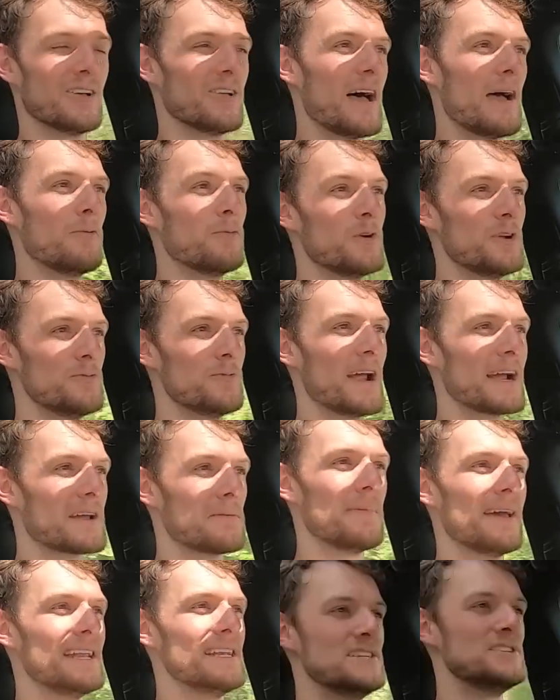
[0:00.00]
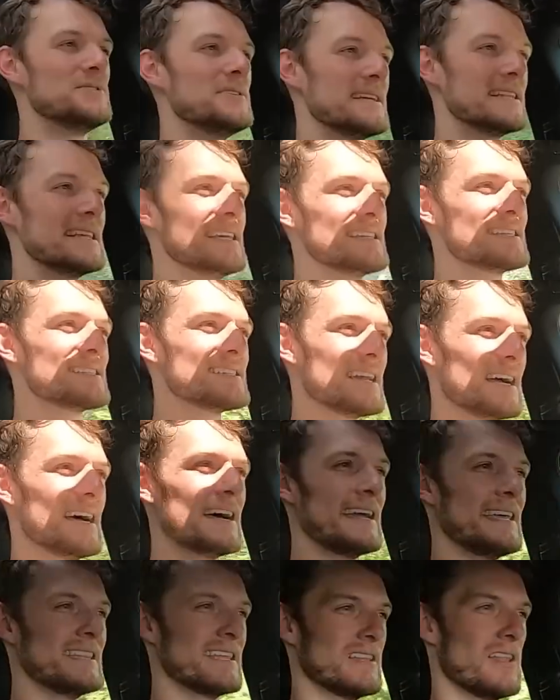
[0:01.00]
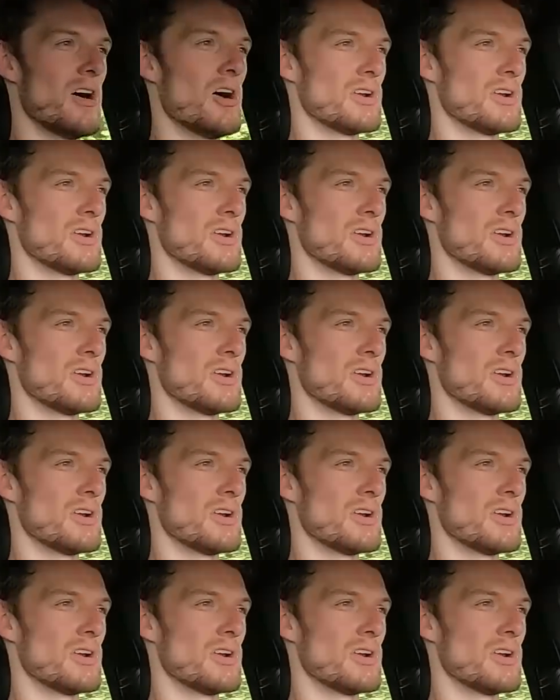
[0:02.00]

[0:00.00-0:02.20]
I wouldn't recommend doing this in the long